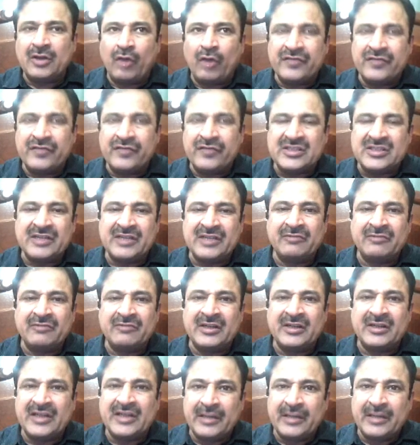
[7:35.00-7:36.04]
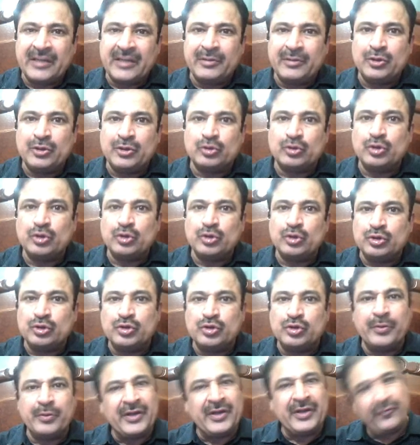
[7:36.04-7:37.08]
obviously it will enable you to use
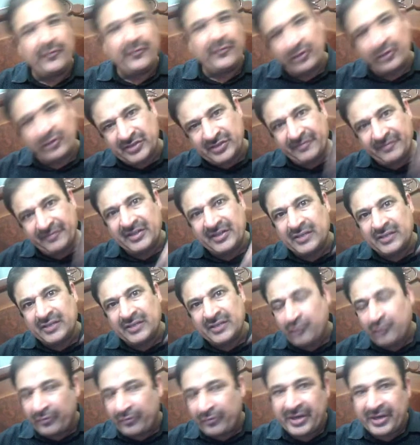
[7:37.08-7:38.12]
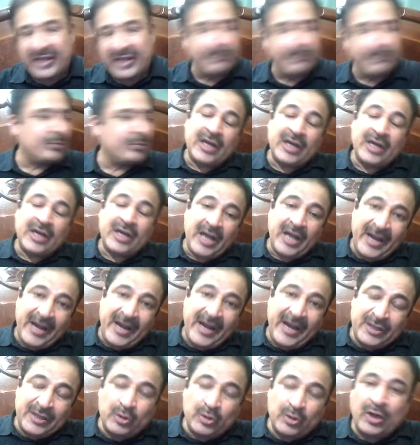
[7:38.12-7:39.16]
Tubebuddy for several days for free.
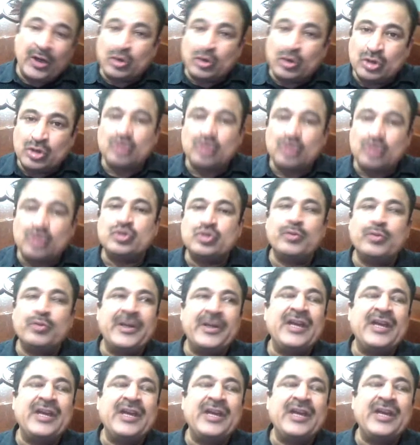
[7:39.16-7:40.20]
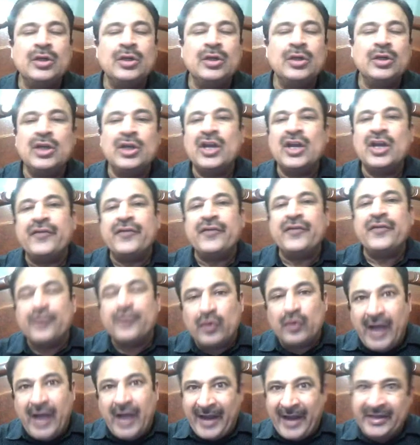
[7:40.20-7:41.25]
And you can also use Tubebuddy if
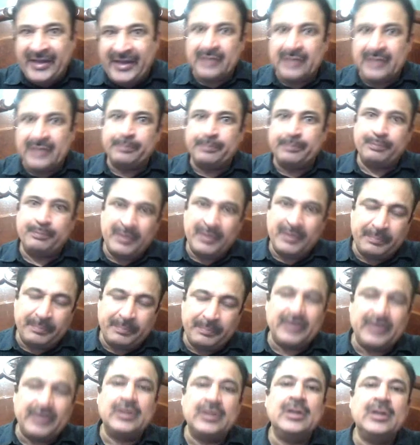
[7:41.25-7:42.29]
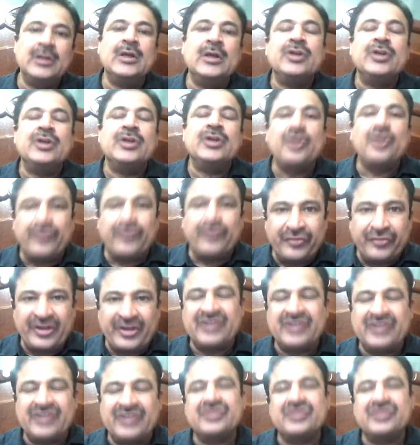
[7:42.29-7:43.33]
you guide people, your
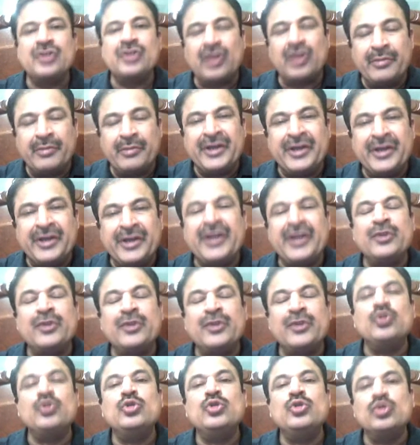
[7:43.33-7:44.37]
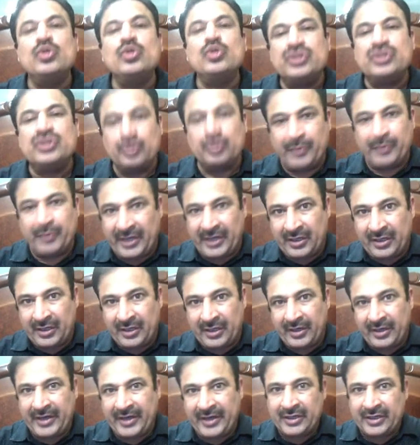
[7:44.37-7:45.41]
friends, your community to use
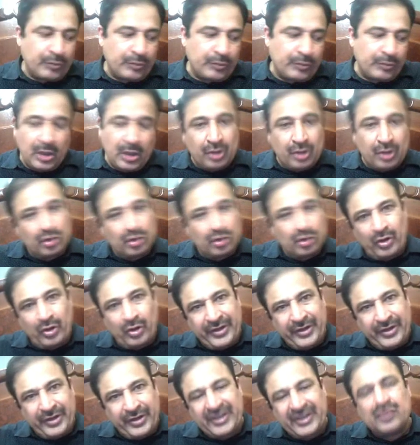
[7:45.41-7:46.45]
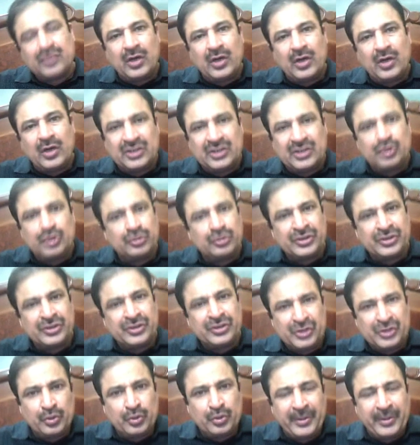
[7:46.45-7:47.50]
Tubebuddy, right? So it is worth
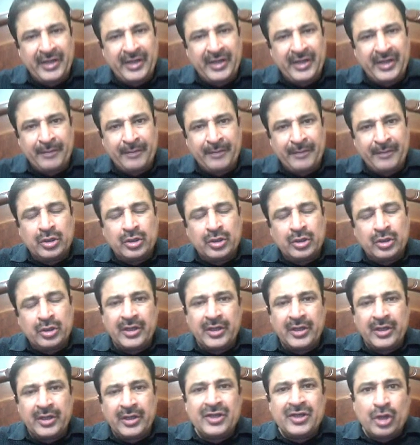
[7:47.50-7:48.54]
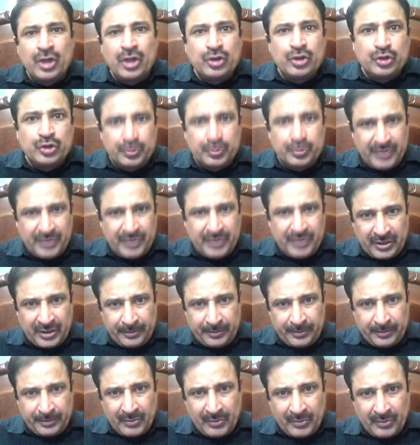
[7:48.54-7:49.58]
using Tubebuddy in your YouTube
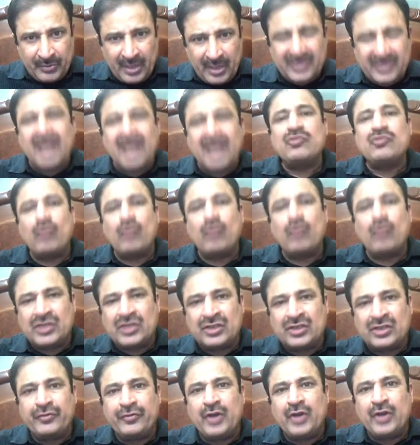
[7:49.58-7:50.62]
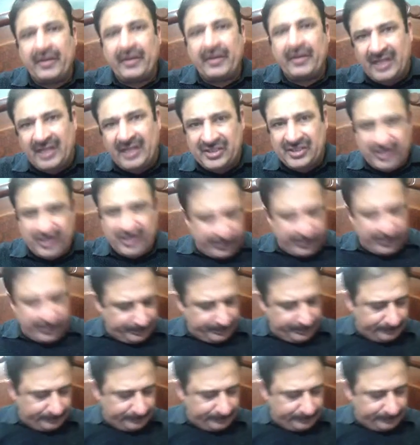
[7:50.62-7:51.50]
channel. Thanks for watching the video. Have a nice day.